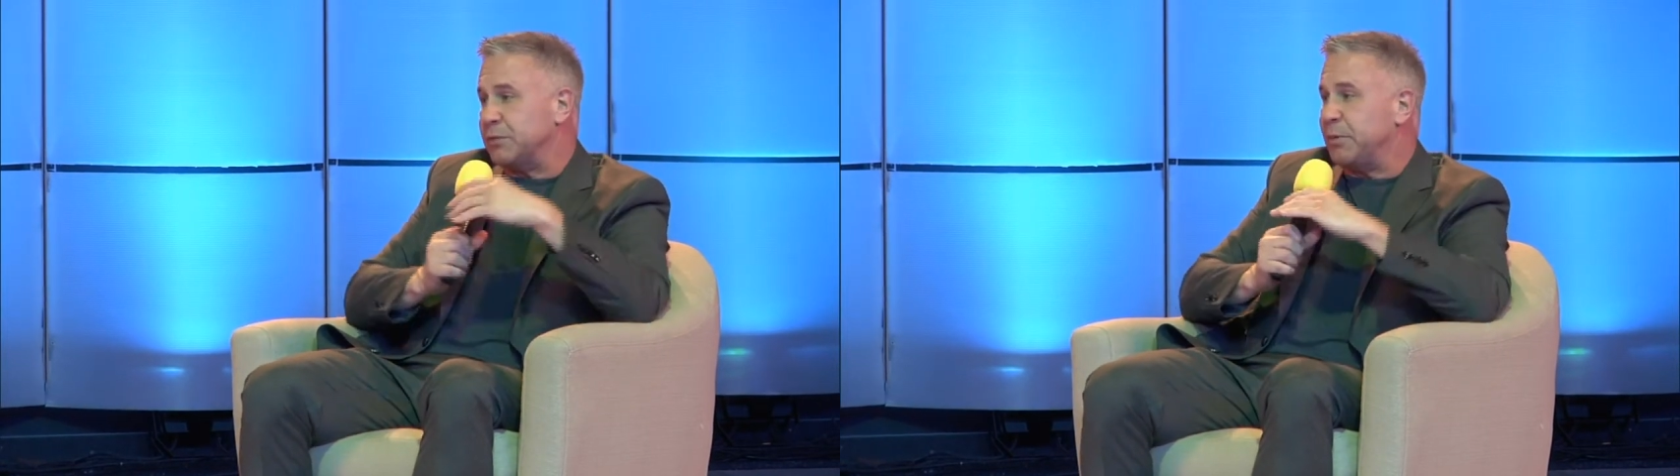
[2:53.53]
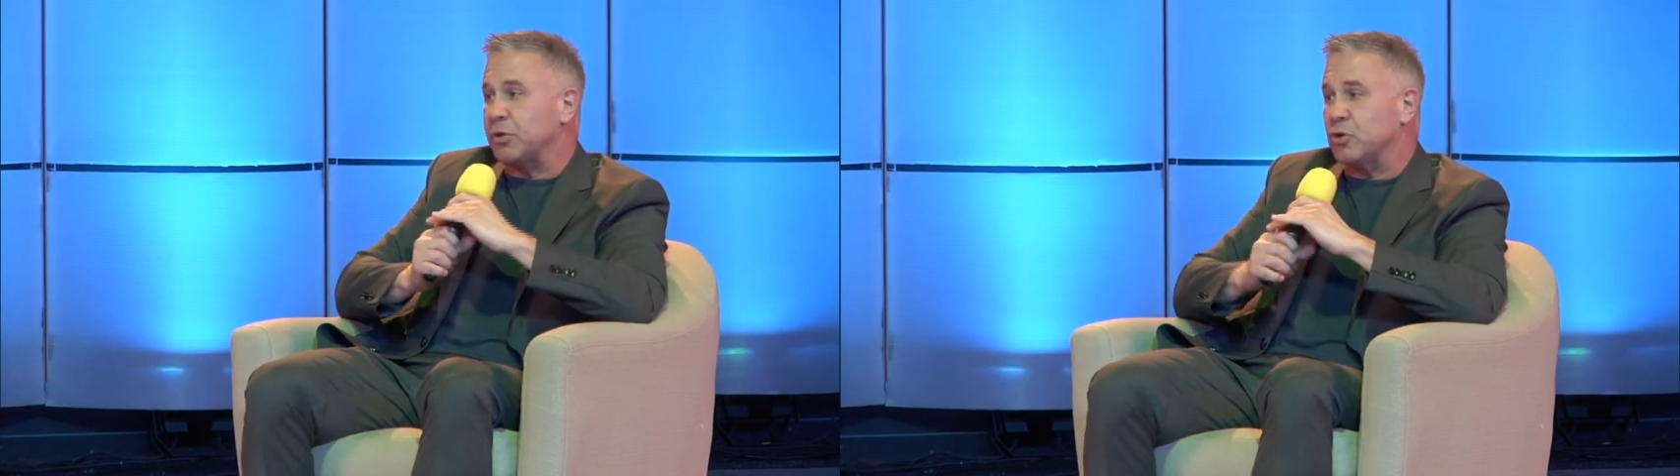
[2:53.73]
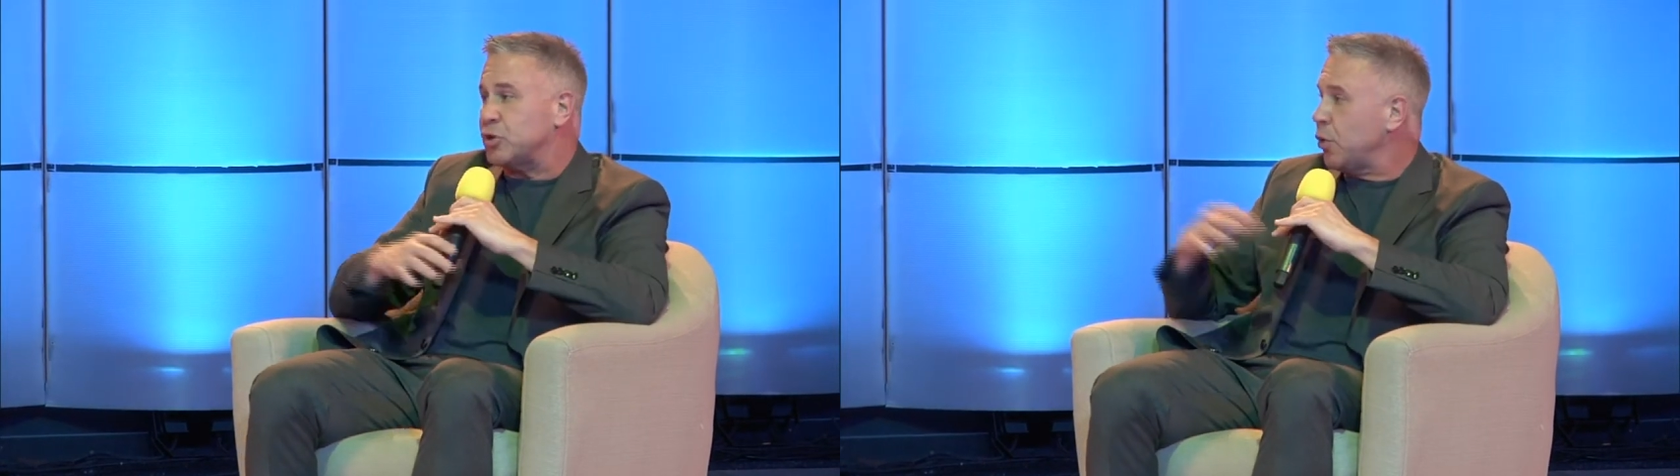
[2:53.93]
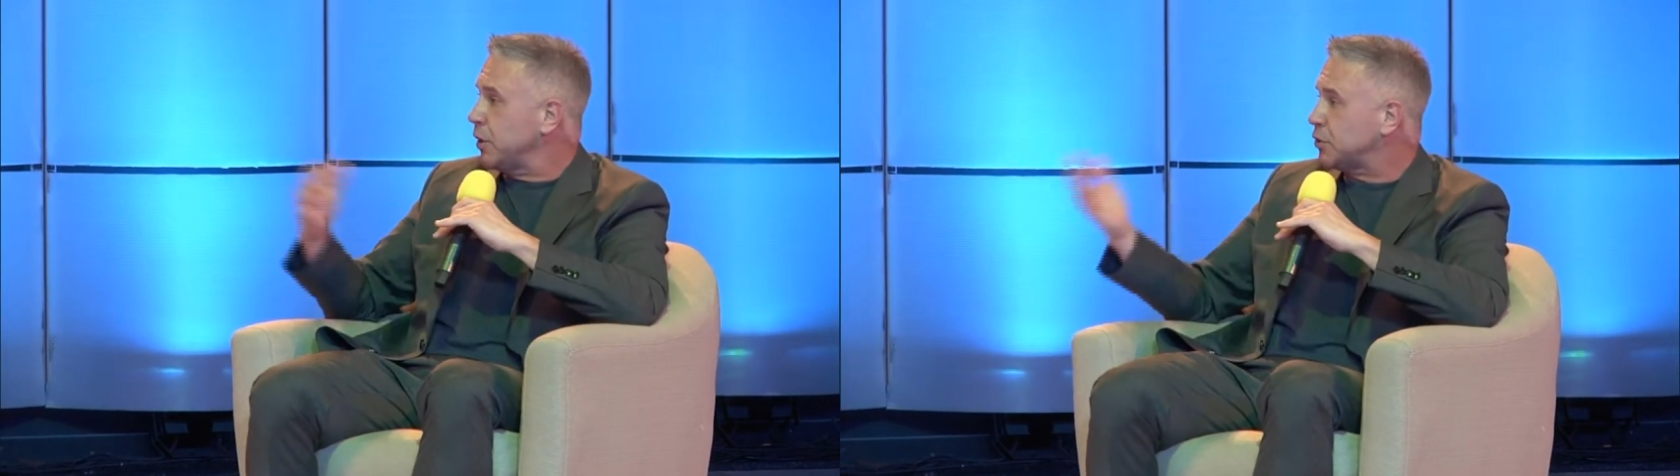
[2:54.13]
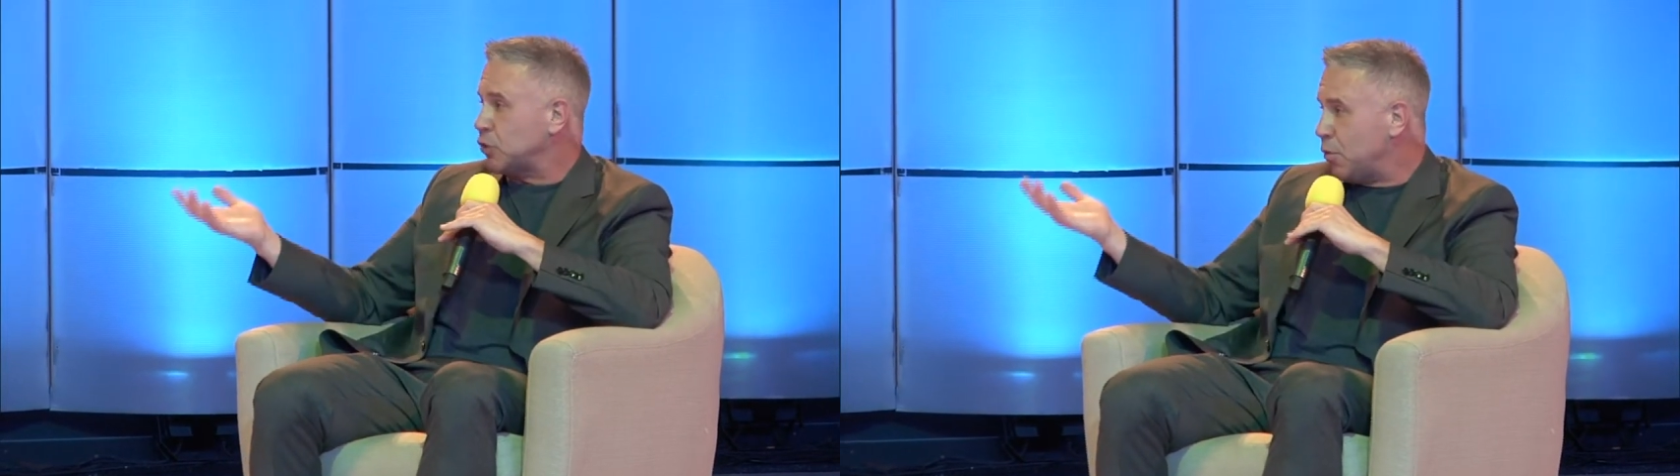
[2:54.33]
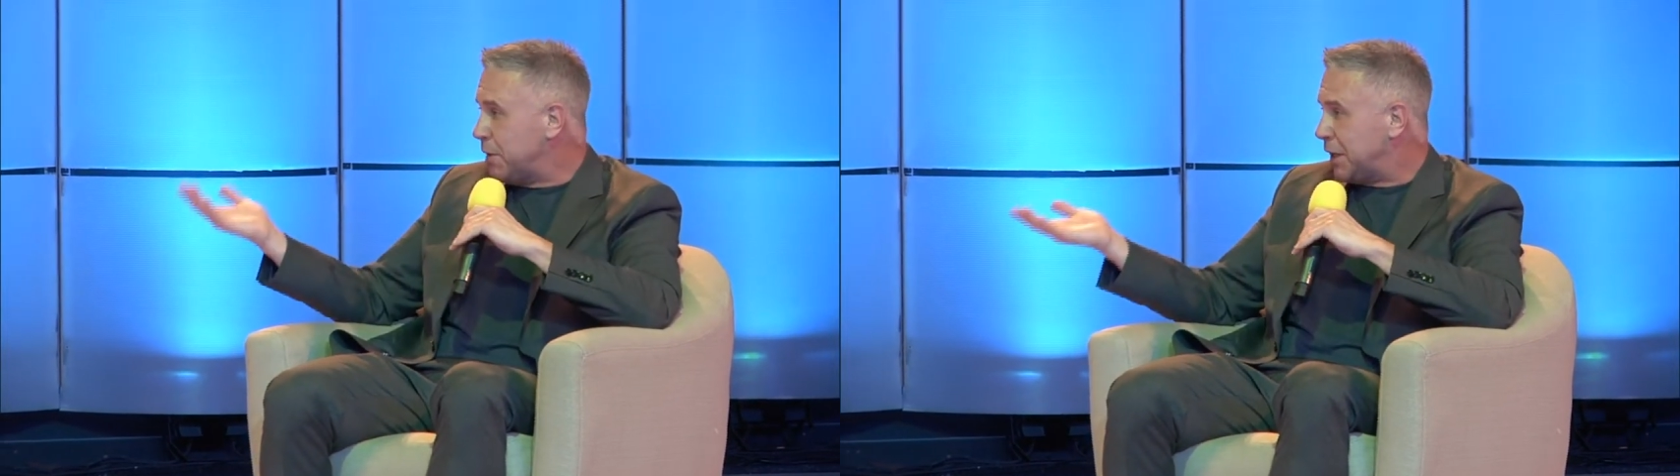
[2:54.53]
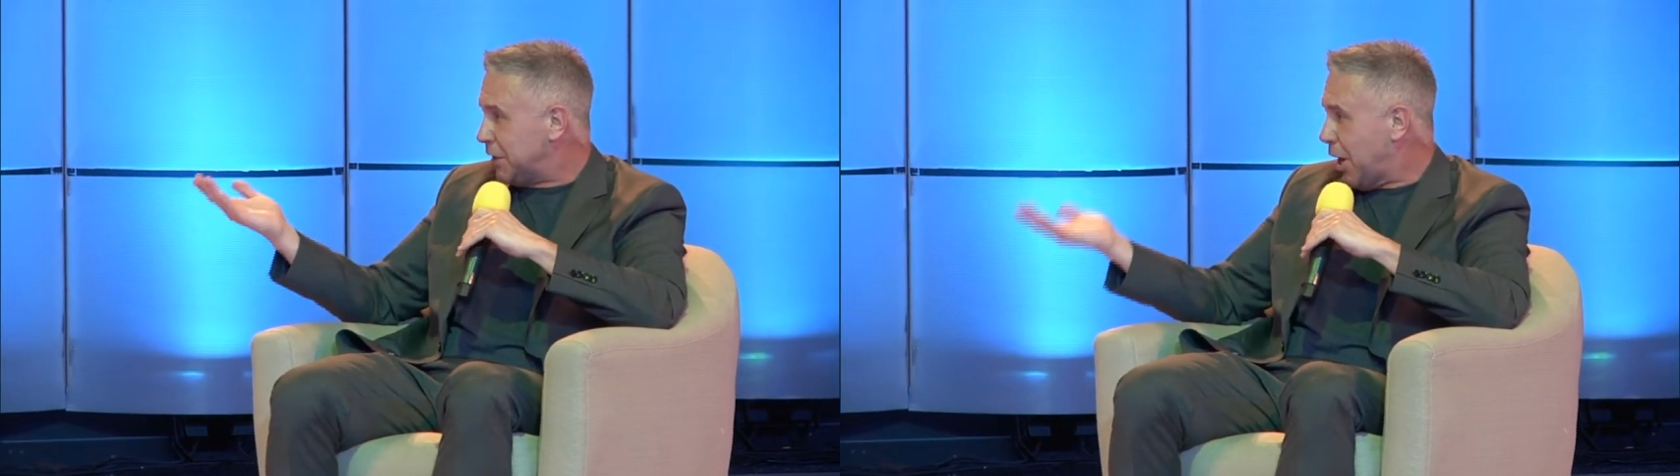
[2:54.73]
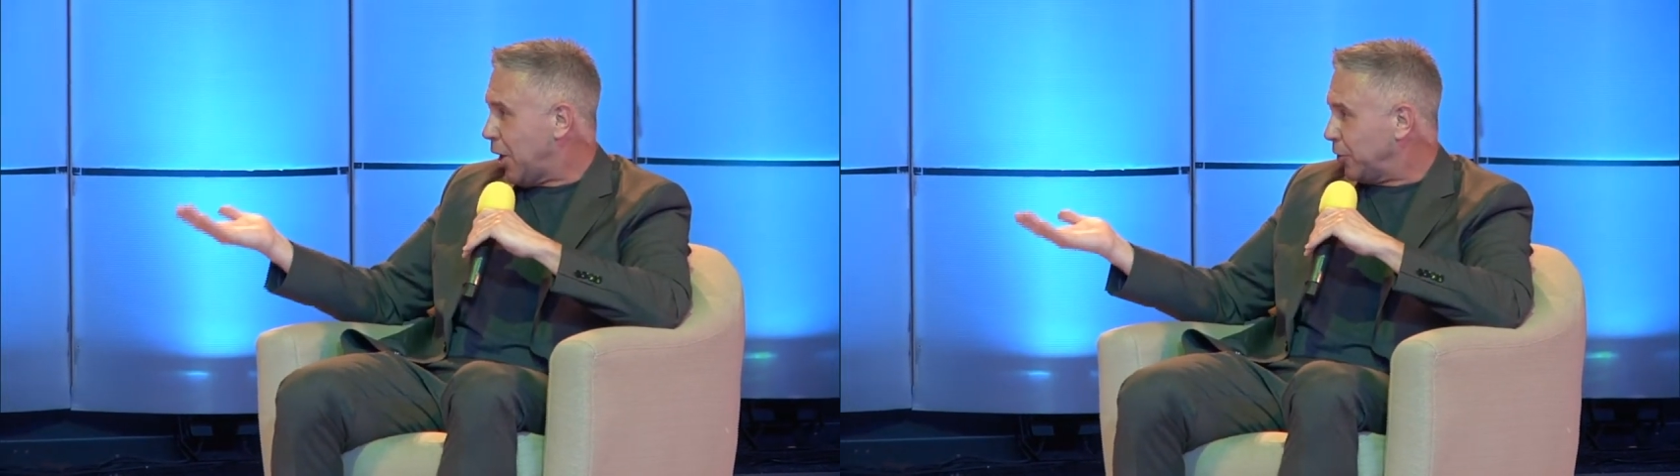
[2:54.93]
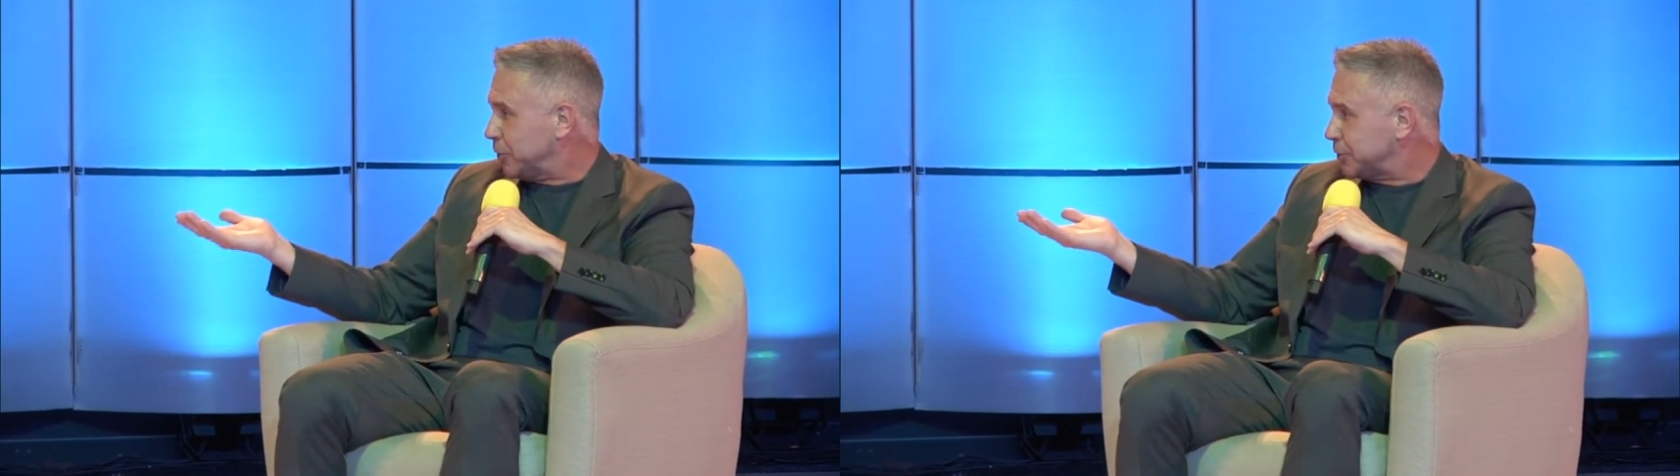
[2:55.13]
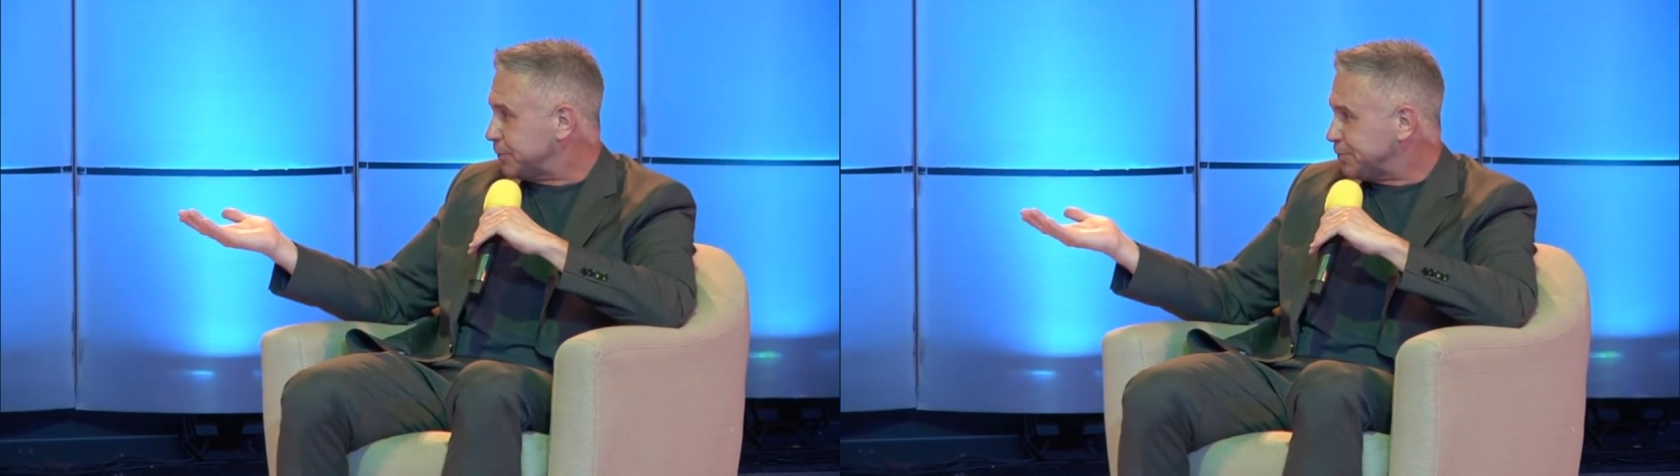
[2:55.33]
but there's only so many dollars.